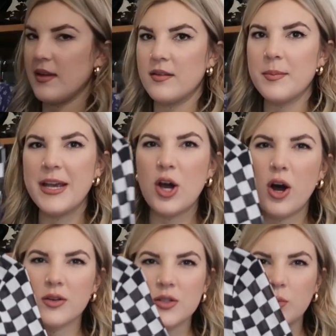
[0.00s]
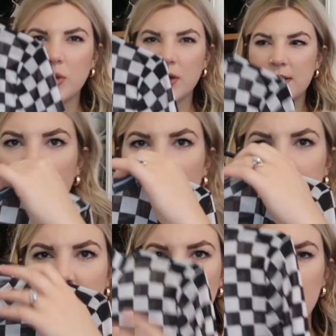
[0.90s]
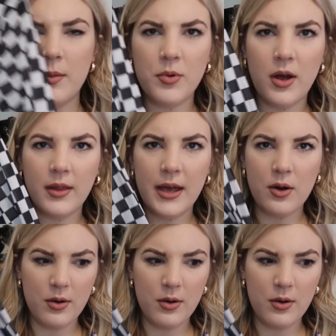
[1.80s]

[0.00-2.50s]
This might also work. We could pair the bralette